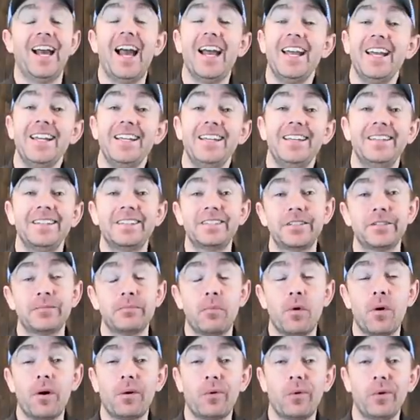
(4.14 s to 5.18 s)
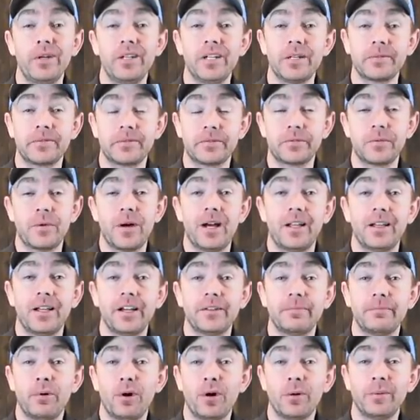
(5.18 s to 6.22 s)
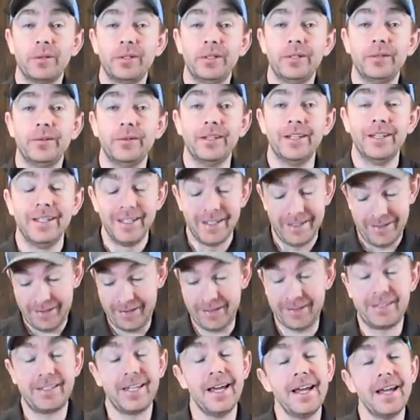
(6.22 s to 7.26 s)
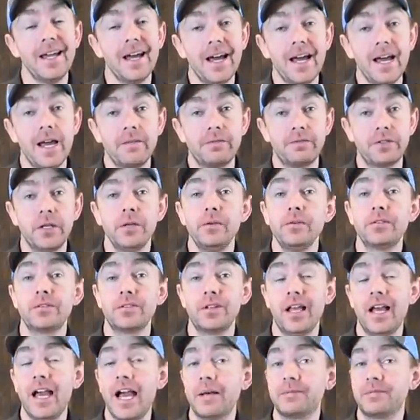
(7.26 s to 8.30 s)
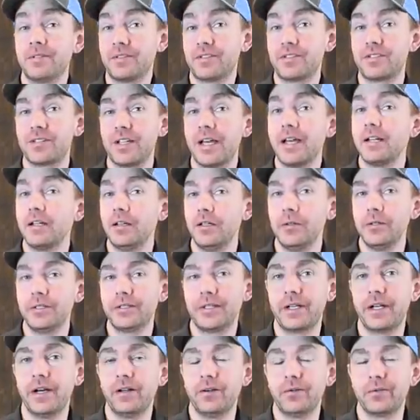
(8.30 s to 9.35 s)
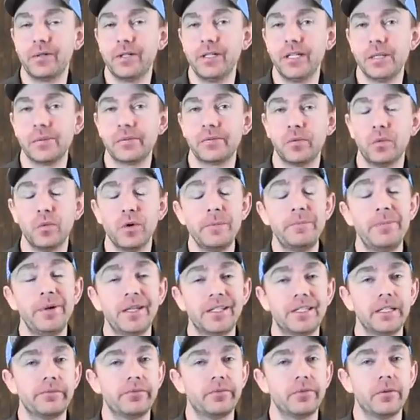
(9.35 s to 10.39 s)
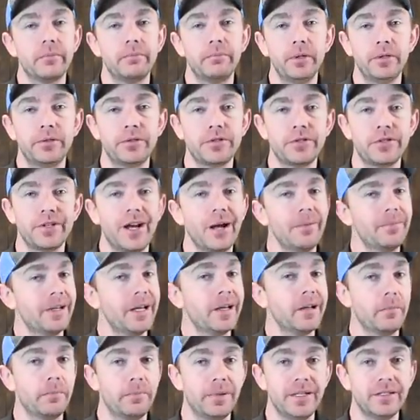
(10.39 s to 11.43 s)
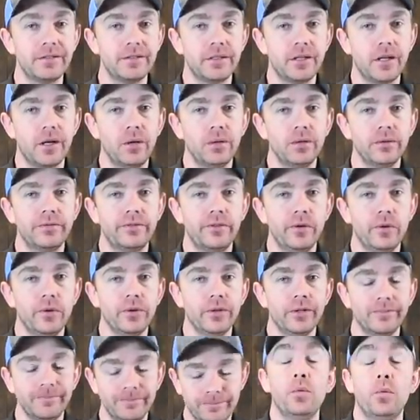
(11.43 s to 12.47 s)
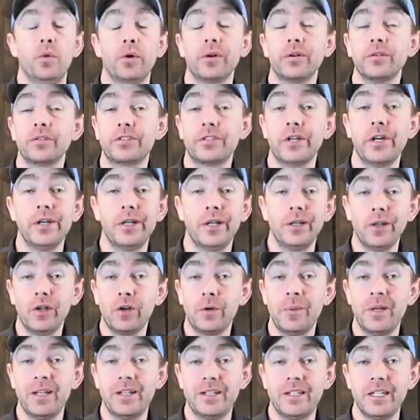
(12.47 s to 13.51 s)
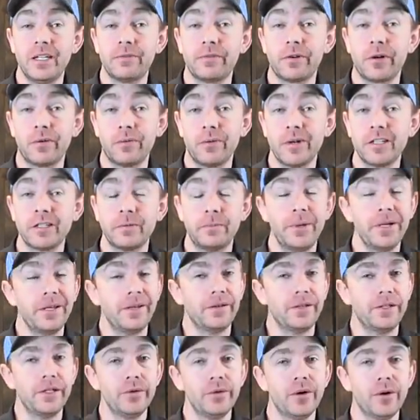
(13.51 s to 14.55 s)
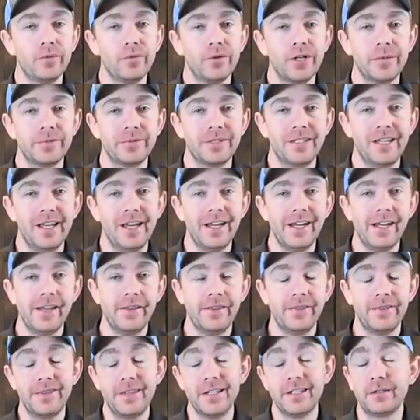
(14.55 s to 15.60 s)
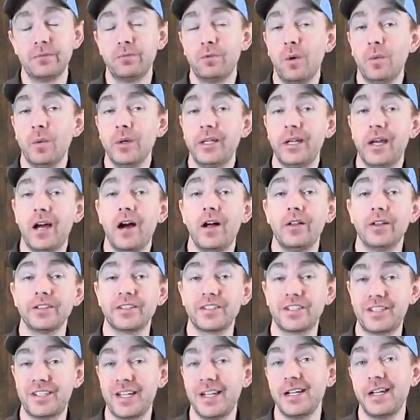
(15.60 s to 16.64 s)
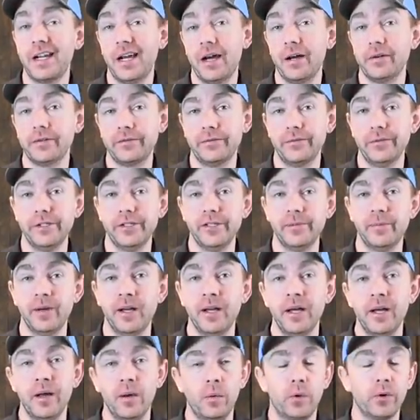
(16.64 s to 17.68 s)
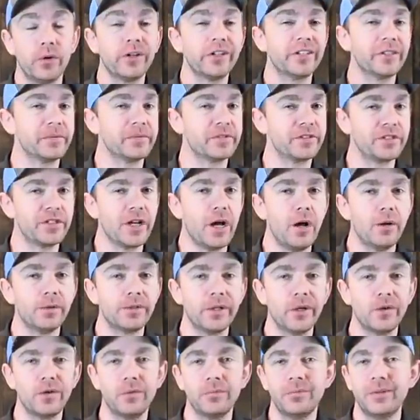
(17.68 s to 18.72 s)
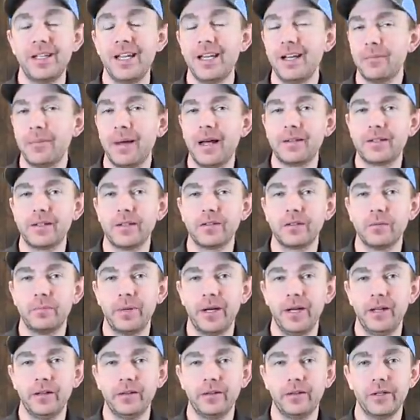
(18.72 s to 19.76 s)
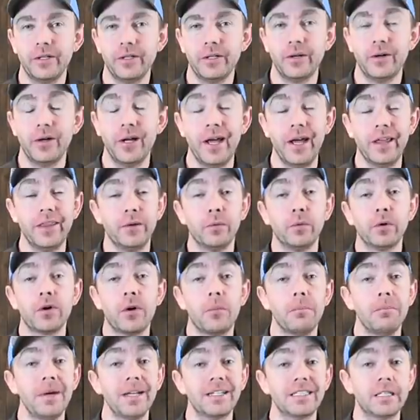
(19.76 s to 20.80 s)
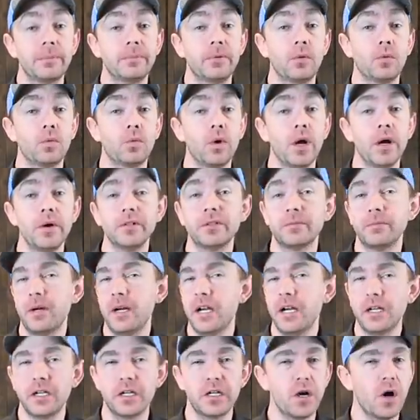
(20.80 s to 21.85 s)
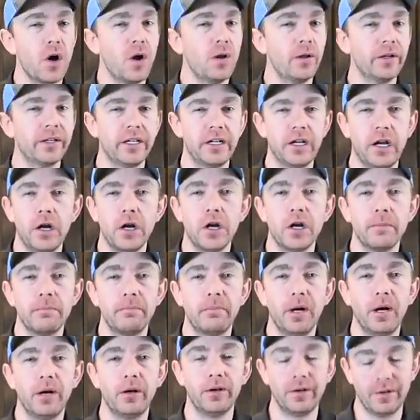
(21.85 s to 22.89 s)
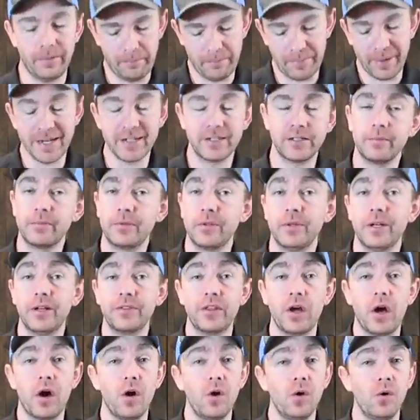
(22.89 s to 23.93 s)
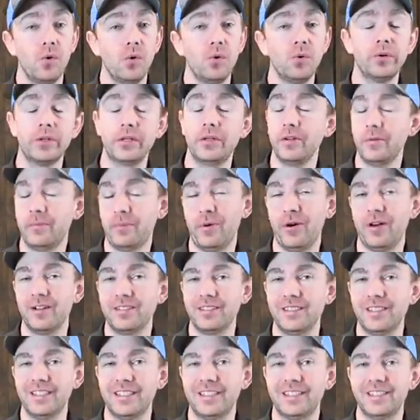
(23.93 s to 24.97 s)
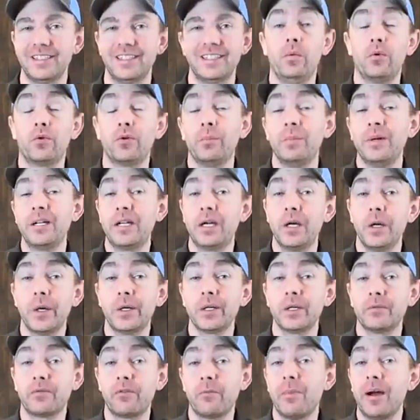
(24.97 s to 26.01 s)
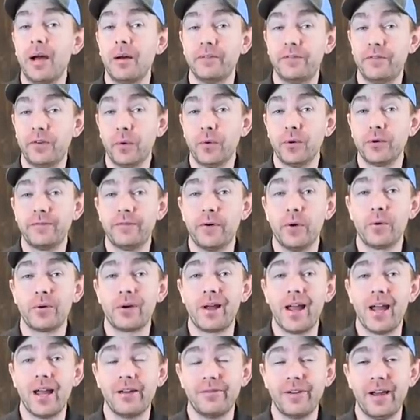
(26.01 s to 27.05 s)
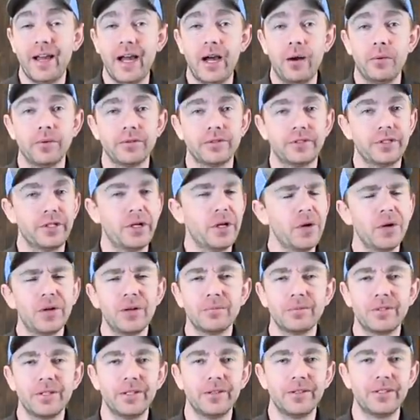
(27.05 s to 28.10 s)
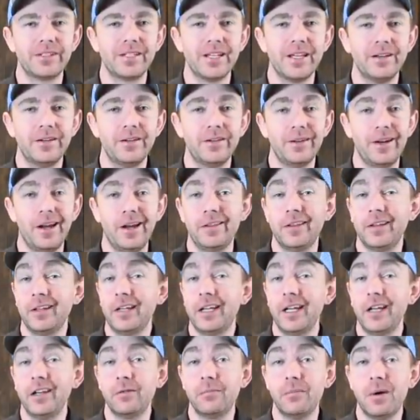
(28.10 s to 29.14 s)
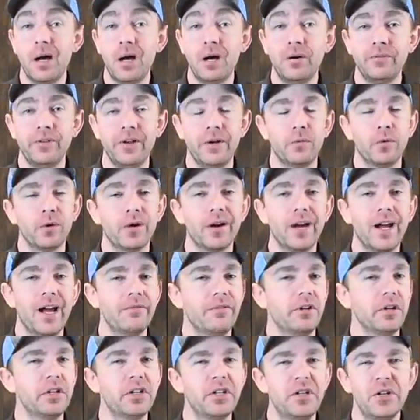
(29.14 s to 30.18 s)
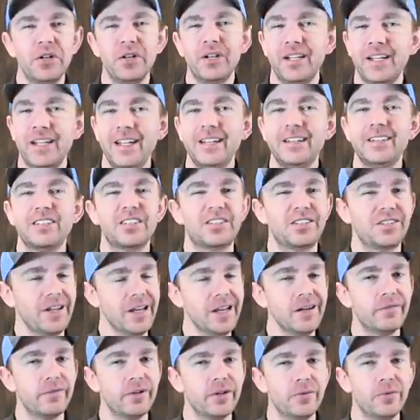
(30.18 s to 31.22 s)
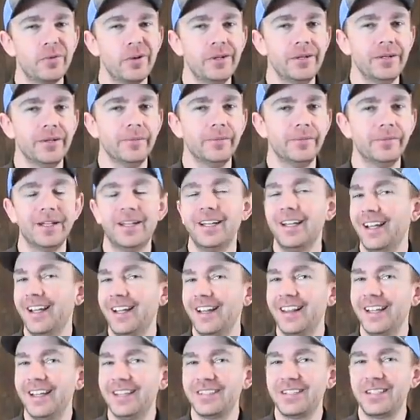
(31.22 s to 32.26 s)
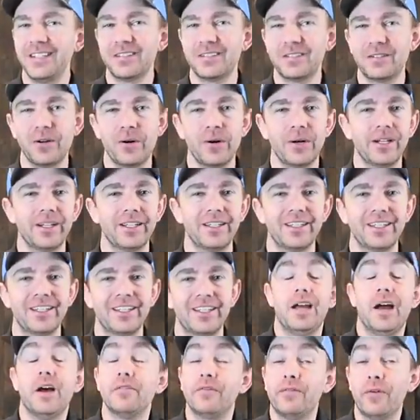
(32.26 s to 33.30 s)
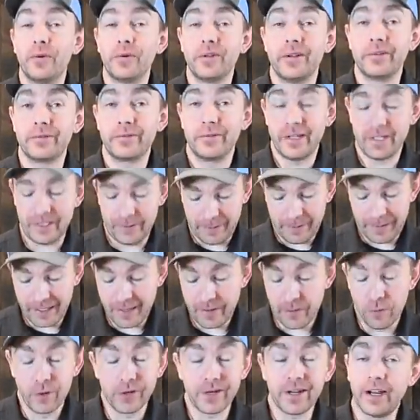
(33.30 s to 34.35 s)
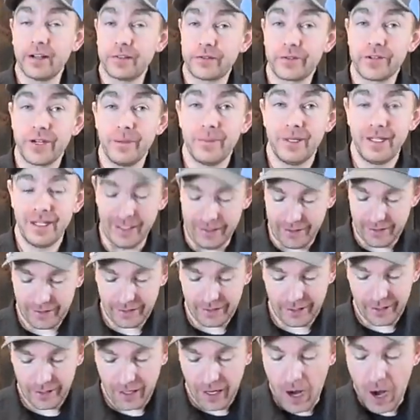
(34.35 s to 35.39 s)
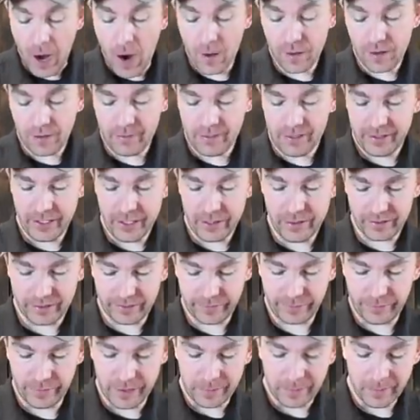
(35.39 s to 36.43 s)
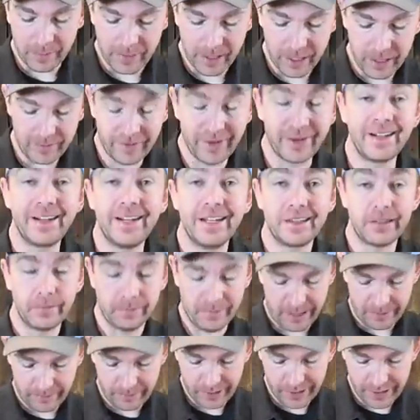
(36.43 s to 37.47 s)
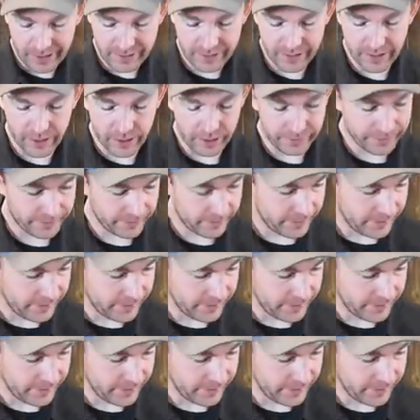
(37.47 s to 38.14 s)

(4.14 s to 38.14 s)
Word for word: Hey, this is Mark Williams with Swine Life Barbecue. Today I have two slabs of St. Louis cut ribs we picked up from the butcher shop down in Pensacola, Florida. We're gonna show you a little bit different recipe to do on ribs today. This is what we call a steakhouse rib. We're gonna get some salt on them, get them out there on the pellet grill, and then we're gonna mix up a rosemary, garlic, and herb butter to baste them throughout the whole cook process. We're gonna be cooking them for about four, four and a half hours, cook them till they're tender, and then get them off, and we're gonna have a good eating savory rib. Let's get started. For this recipe, we're not trimming anything. All I'm gonna do is flip them over and get the membranes off.